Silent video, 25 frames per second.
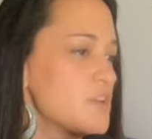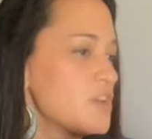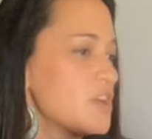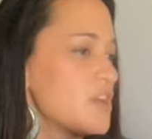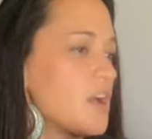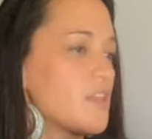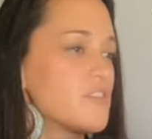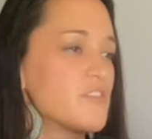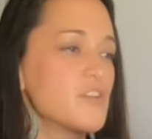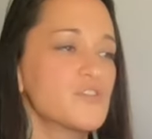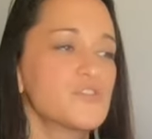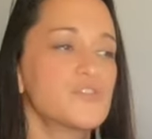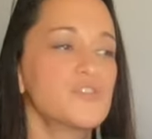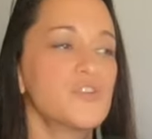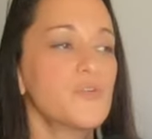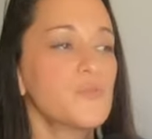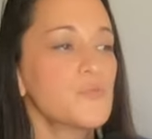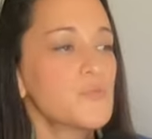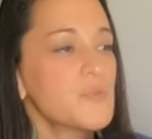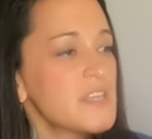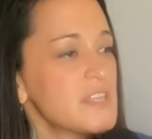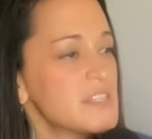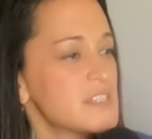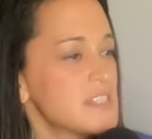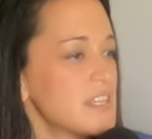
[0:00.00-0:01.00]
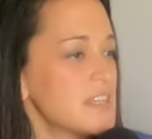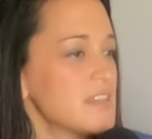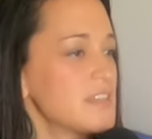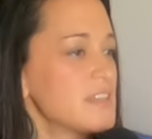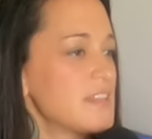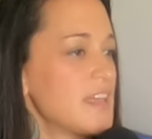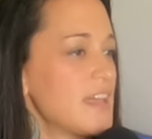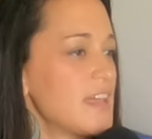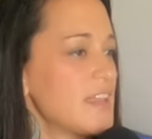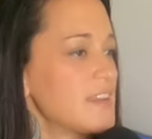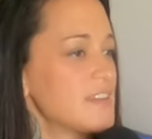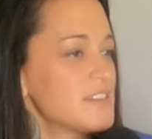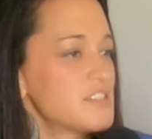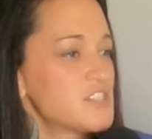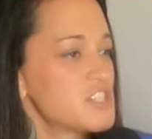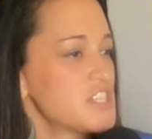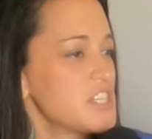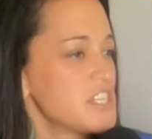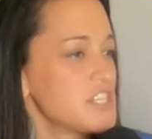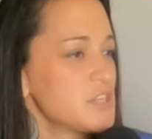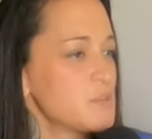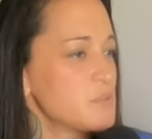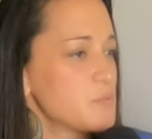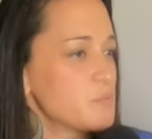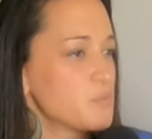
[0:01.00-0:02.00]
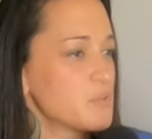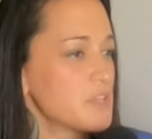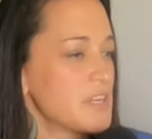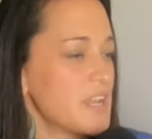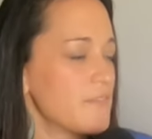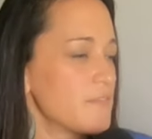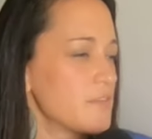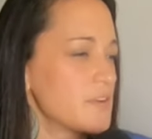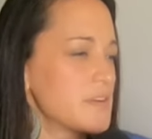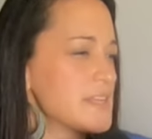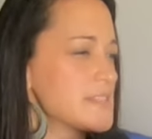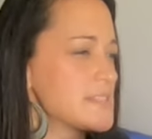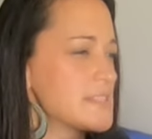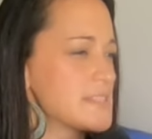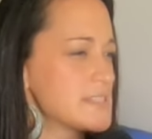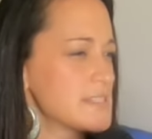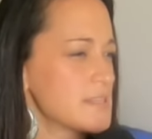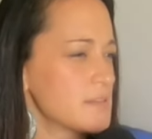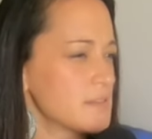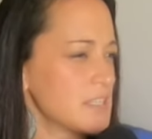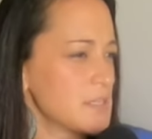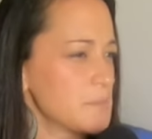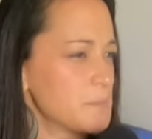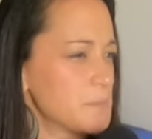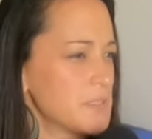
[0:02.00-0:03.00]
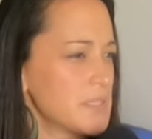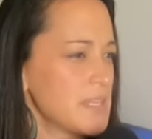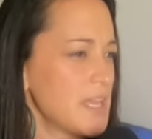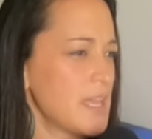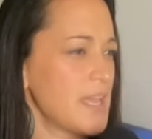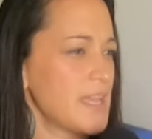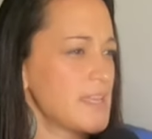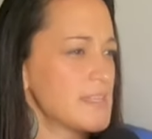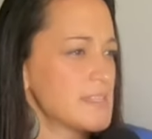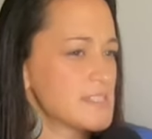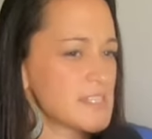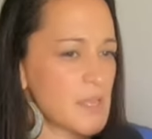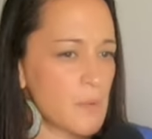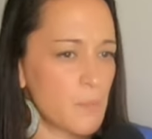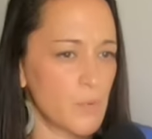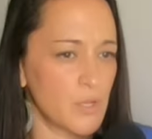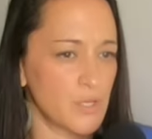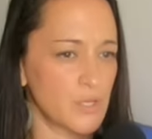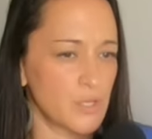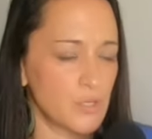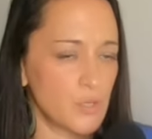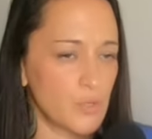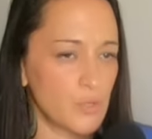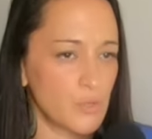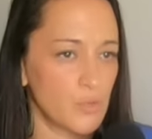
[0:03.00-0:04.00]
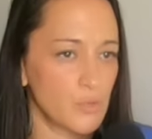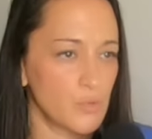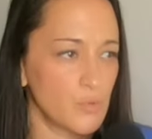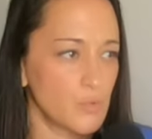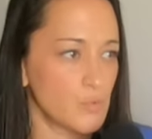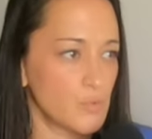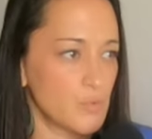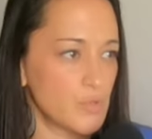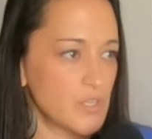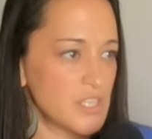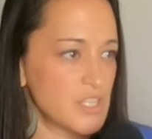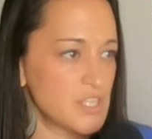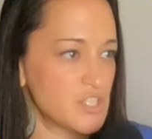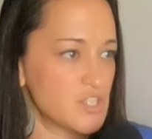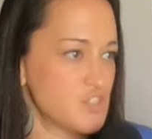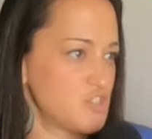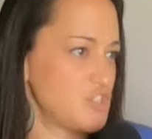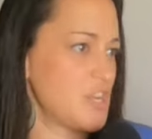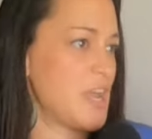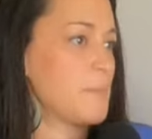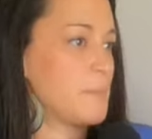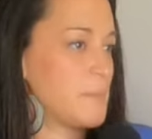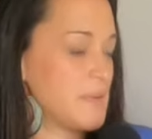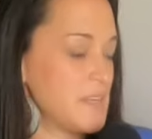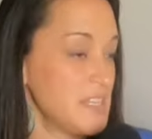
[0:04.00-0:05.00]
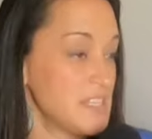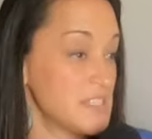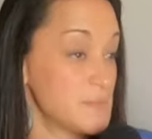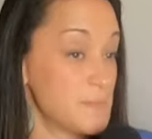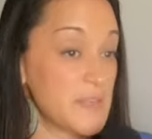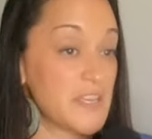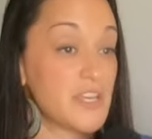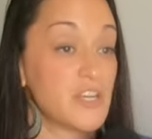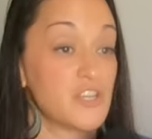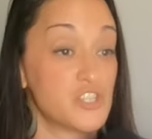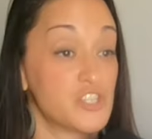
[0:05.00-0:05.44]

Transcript: There's no reason that she would ever necessarily play someone who is Japanese because right.